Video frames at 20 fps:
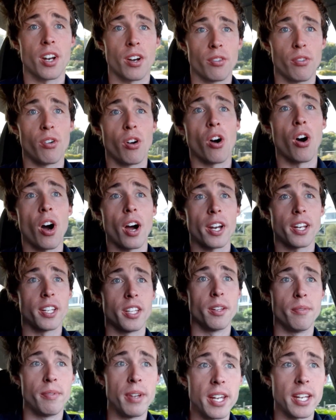right in
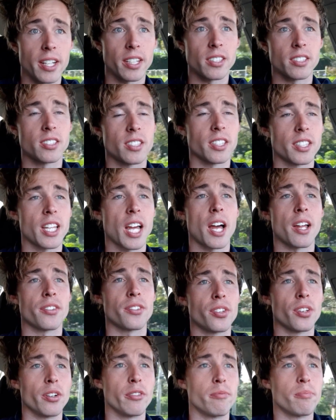the mix at that
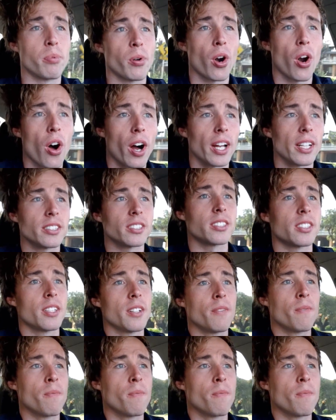sort of price.